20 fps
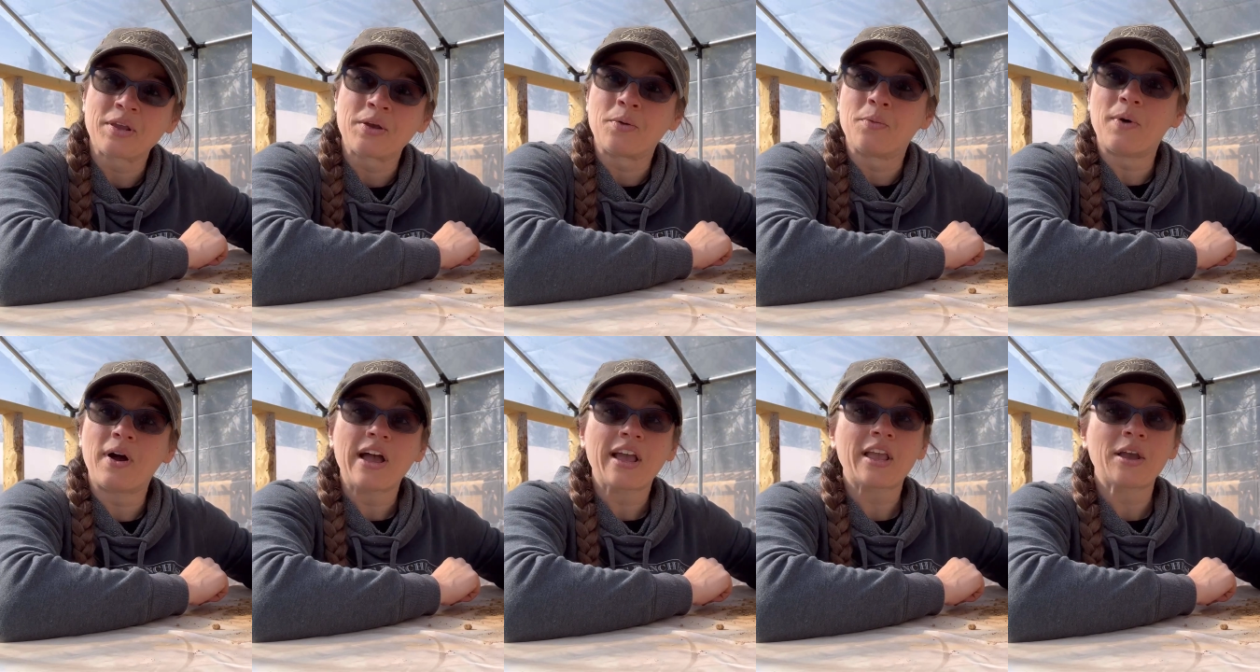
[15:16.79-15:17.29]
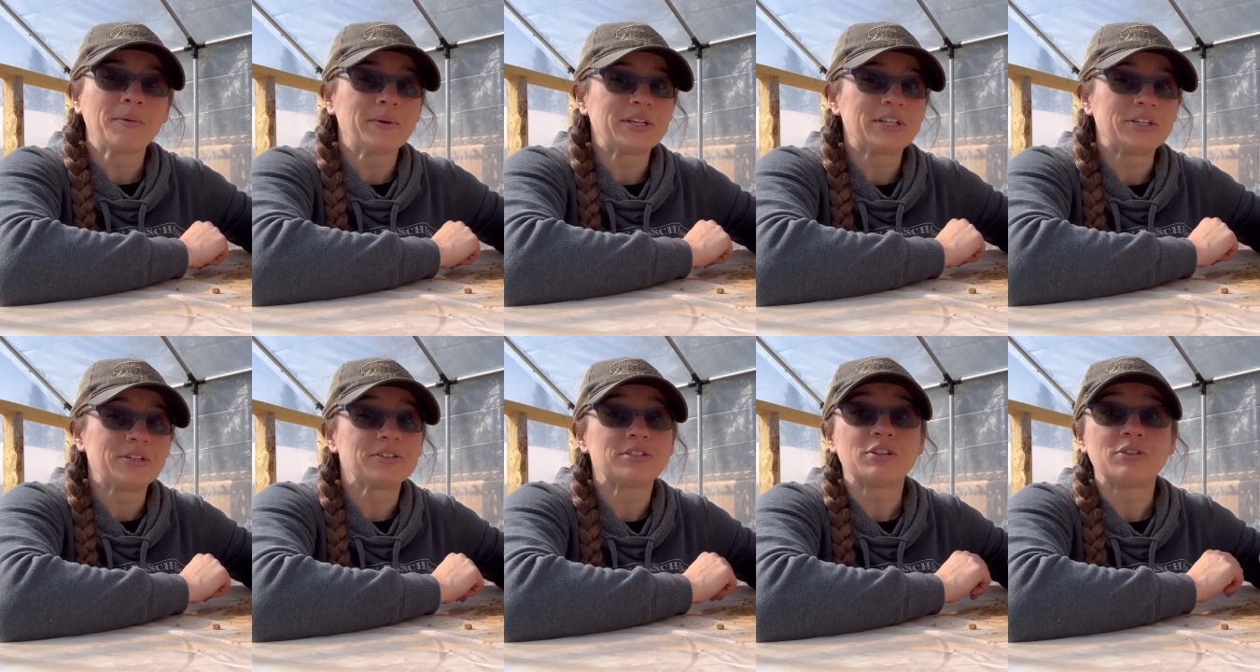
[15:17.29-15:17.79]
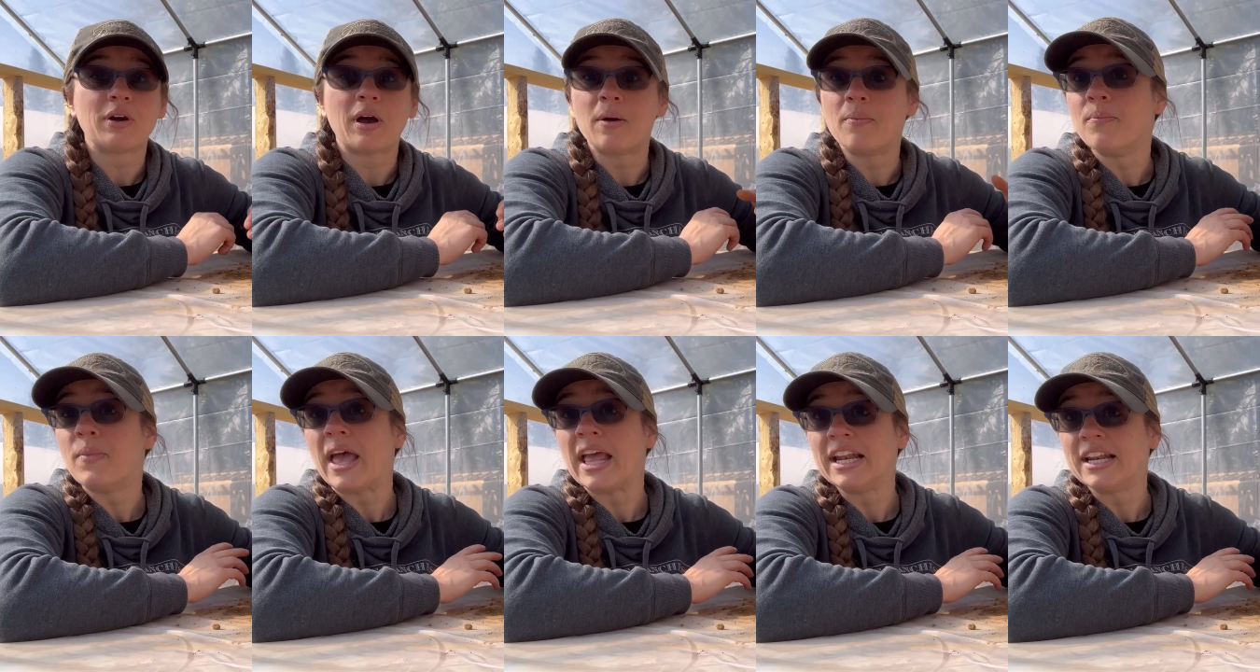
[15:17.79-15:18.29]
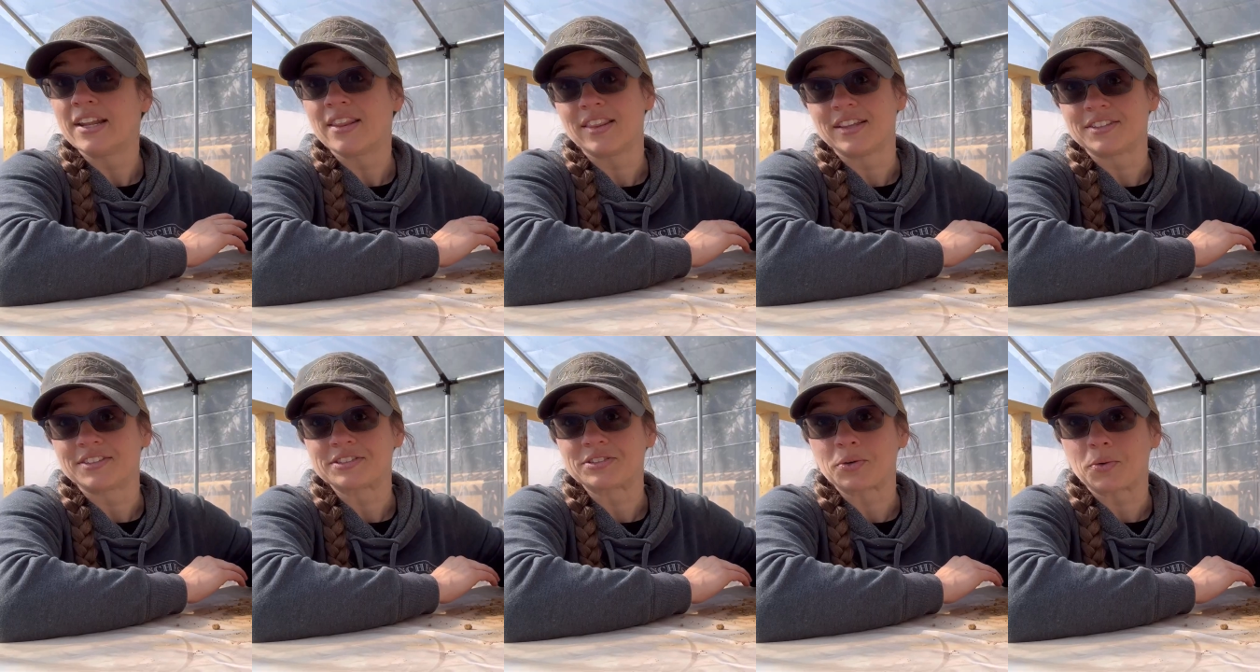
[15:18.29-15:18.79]
what can we do to amend
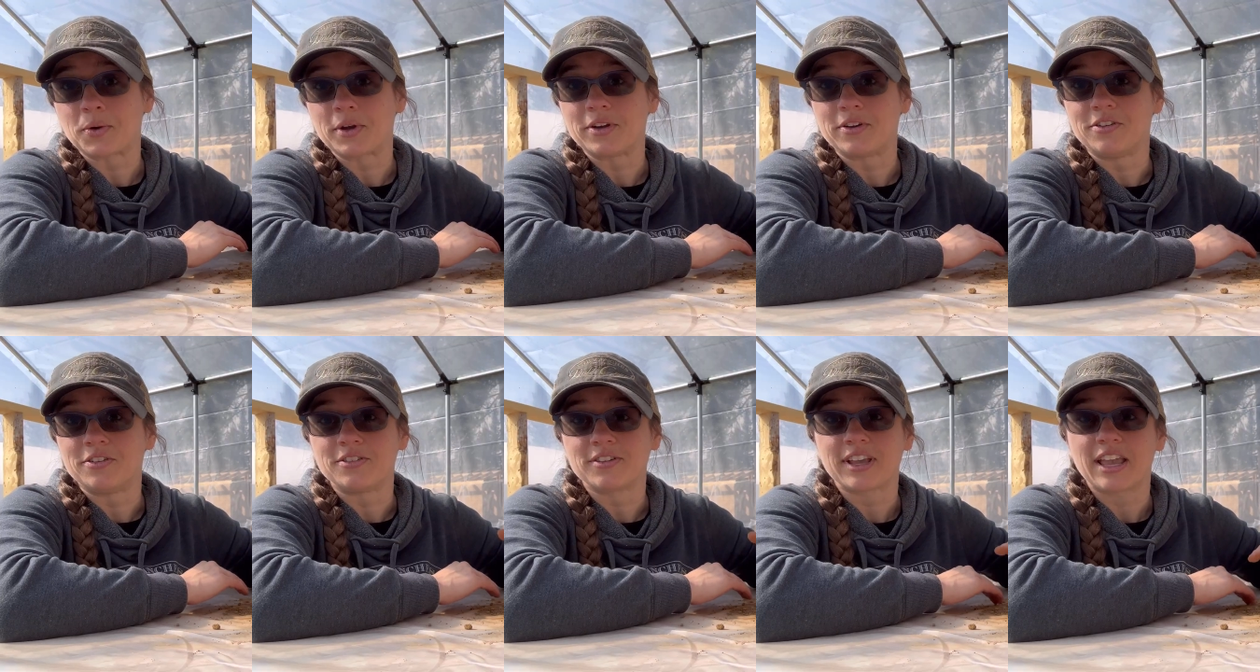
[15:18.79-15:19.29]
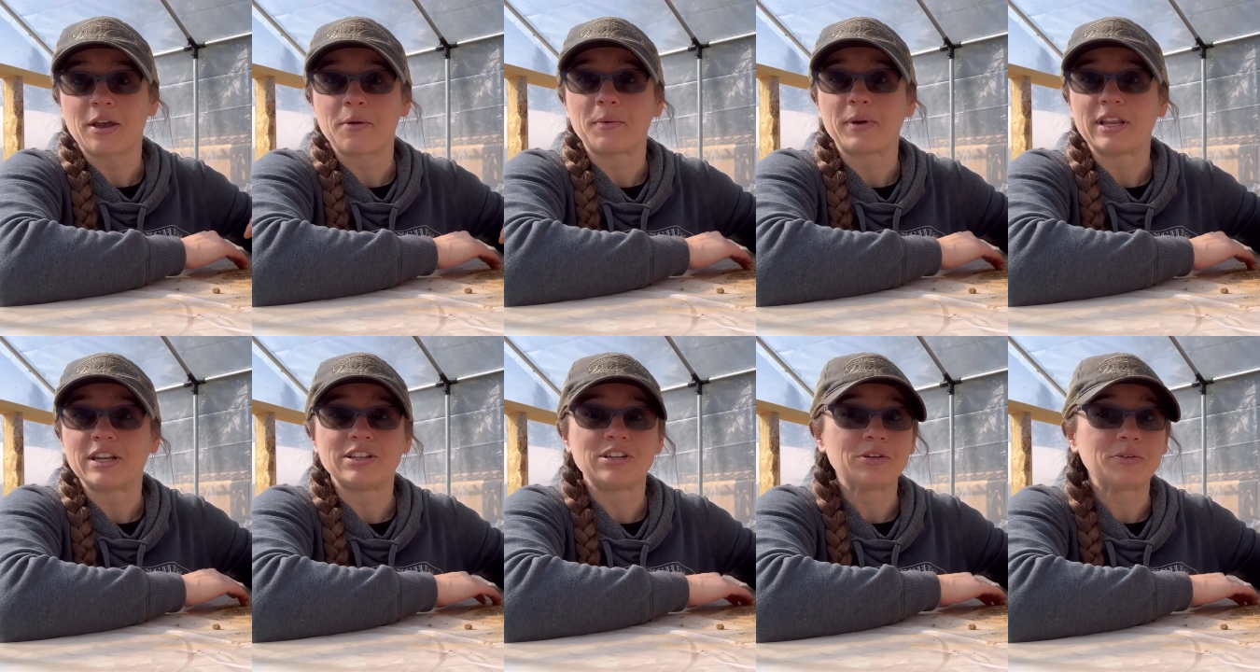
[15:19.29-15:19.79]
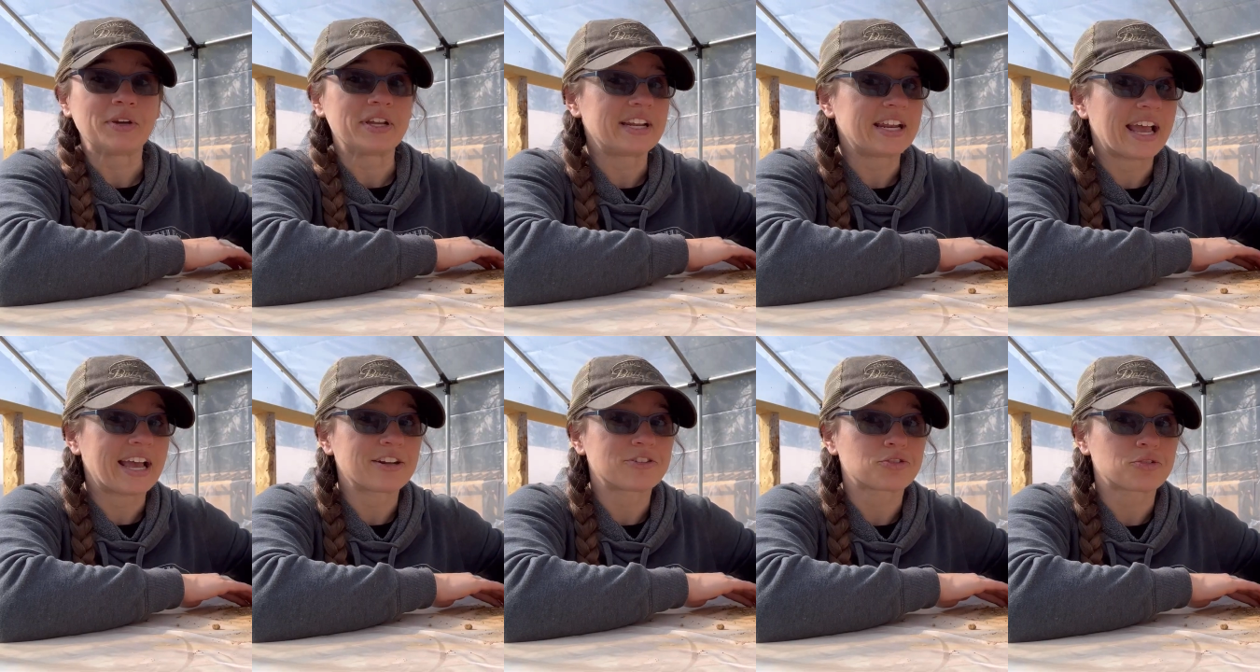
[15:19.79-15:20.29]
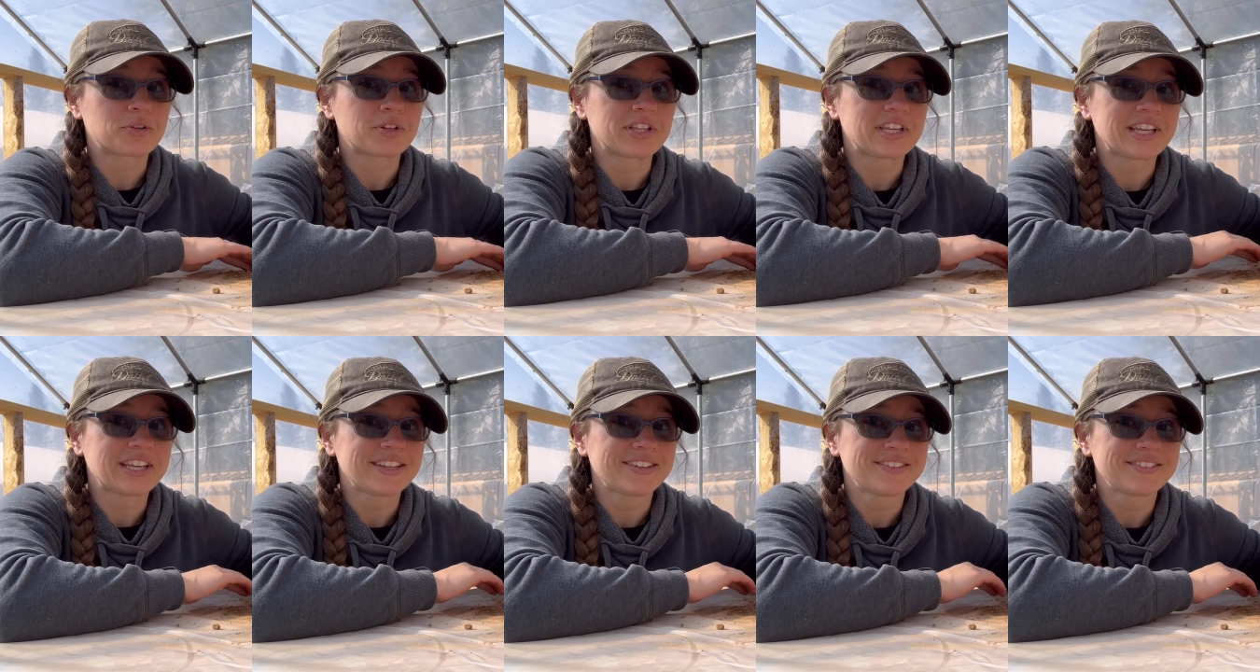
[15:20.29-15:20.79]
this soil? Can we do it
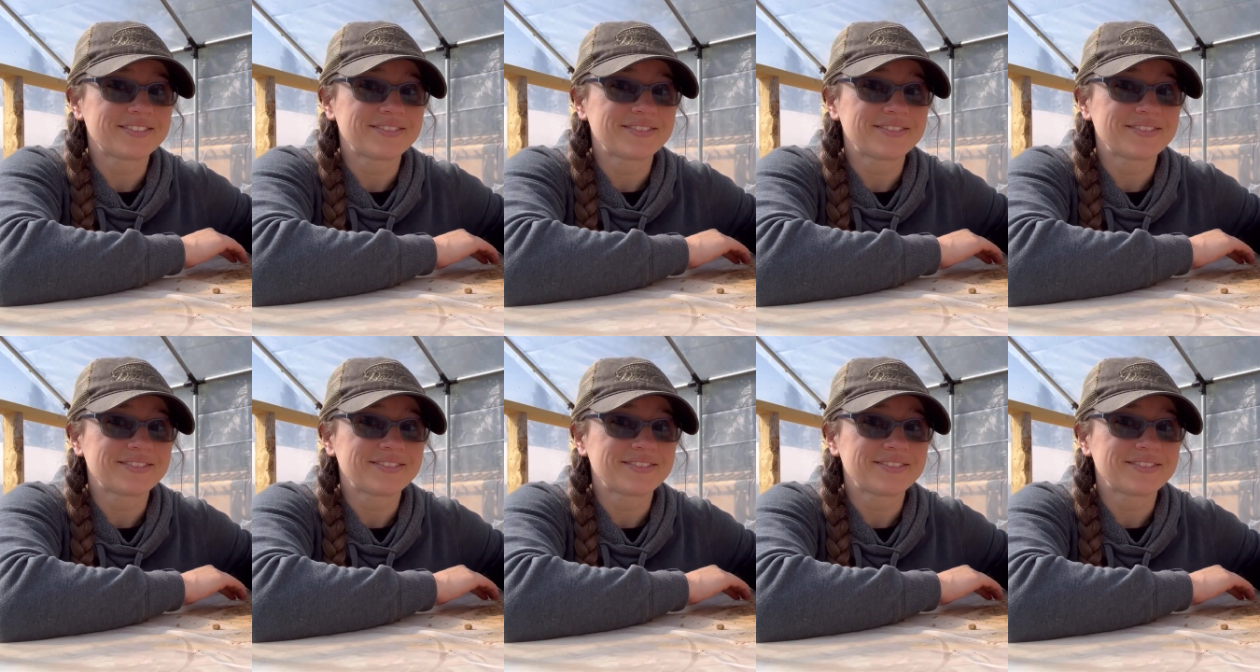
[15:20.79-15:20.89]
naturally?